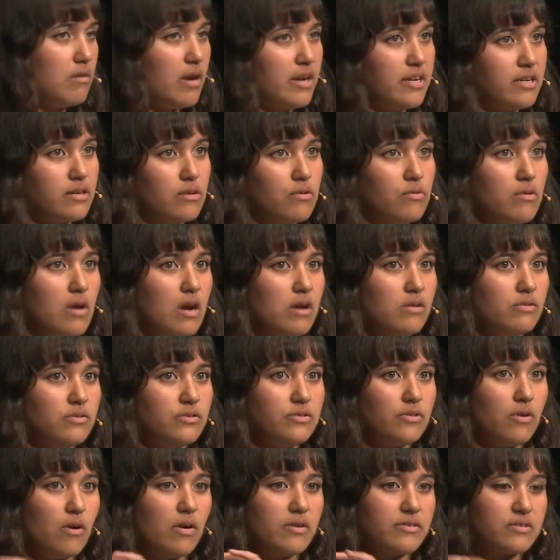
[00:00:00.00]
running
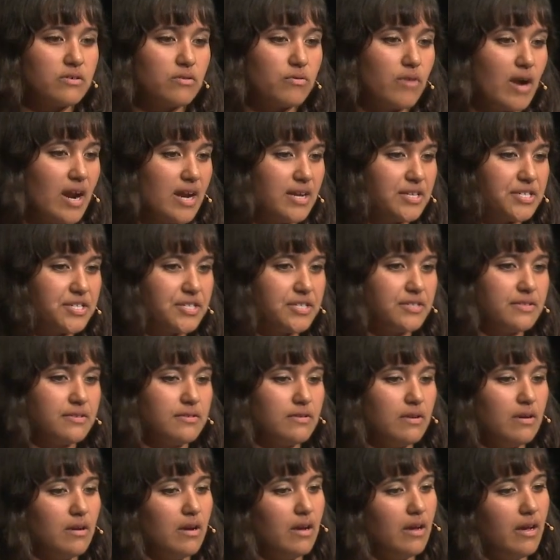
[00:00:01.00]
around on grass
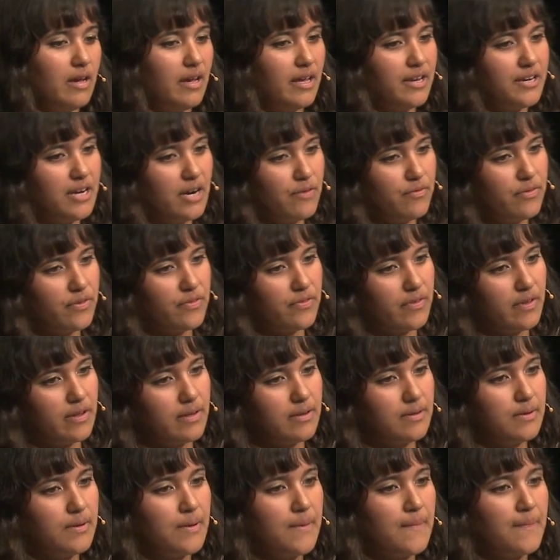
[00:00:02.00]
and
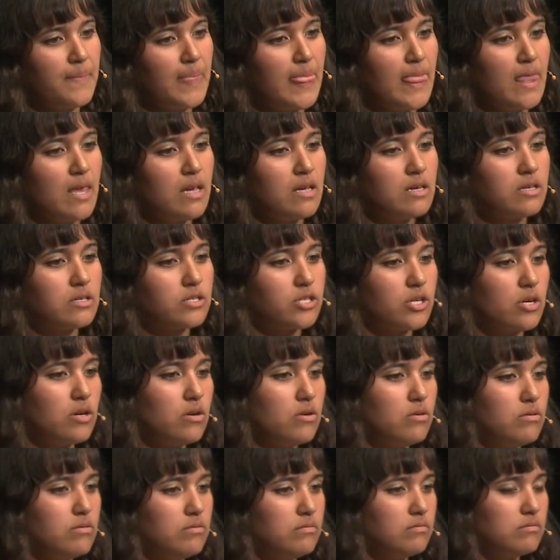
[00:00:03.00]
everything?
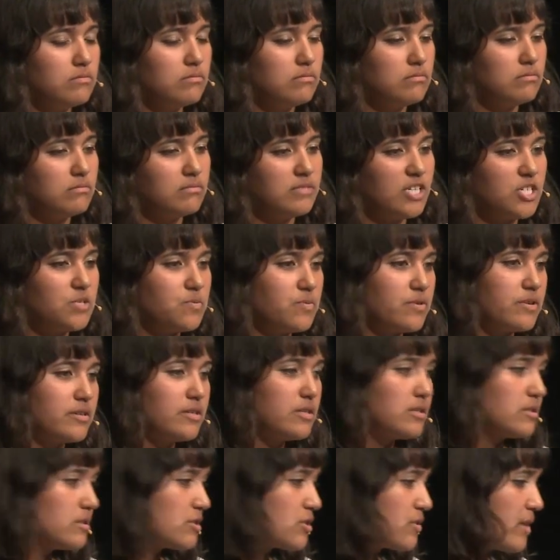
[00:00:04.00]
So that's
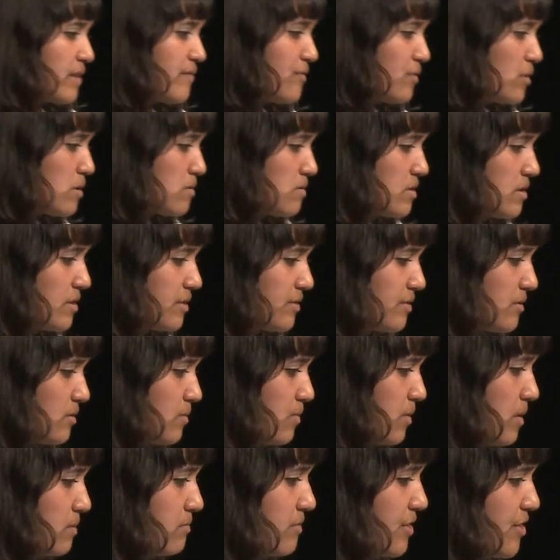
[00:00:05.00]
pretty straightforward.
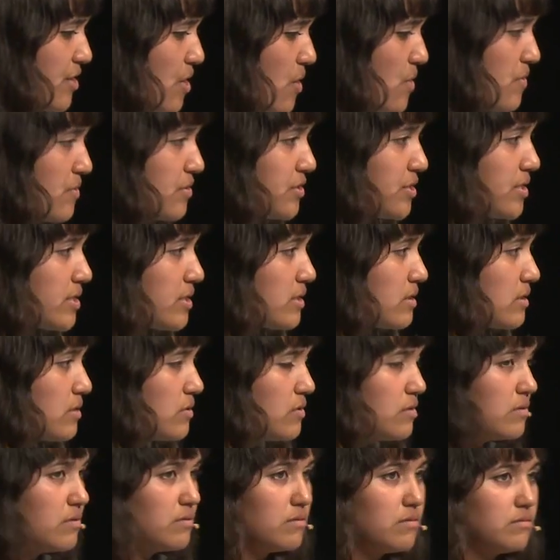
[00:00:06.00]
You probably know this.
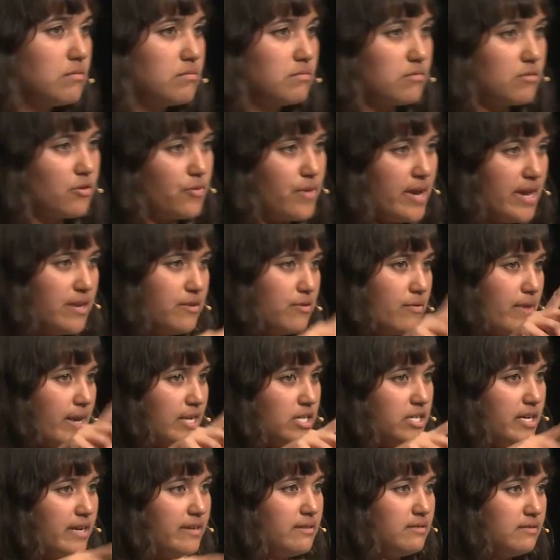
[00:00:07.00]
You create a
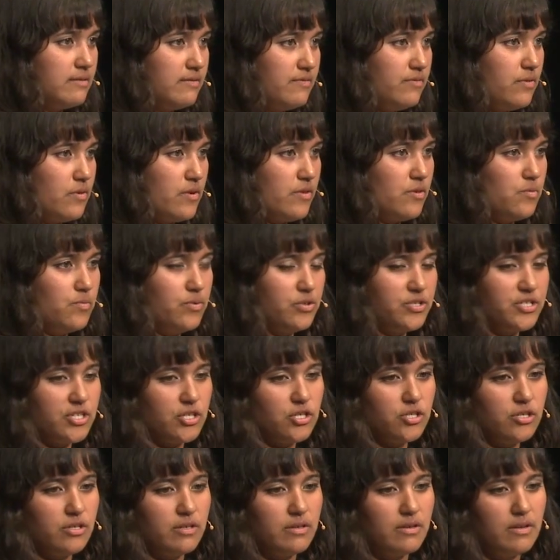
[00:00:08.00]
rectangle for the
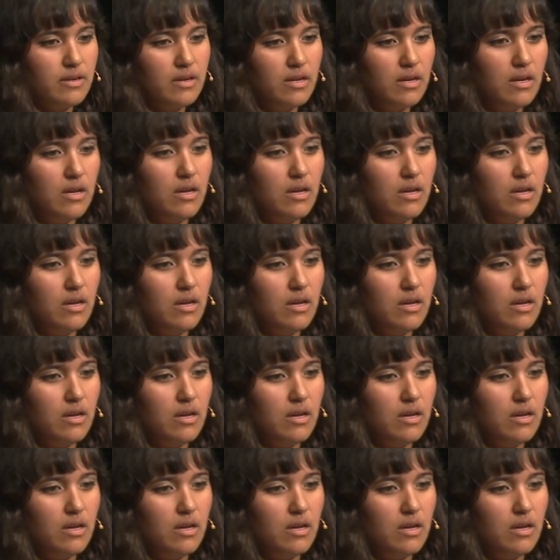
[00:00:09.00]
position.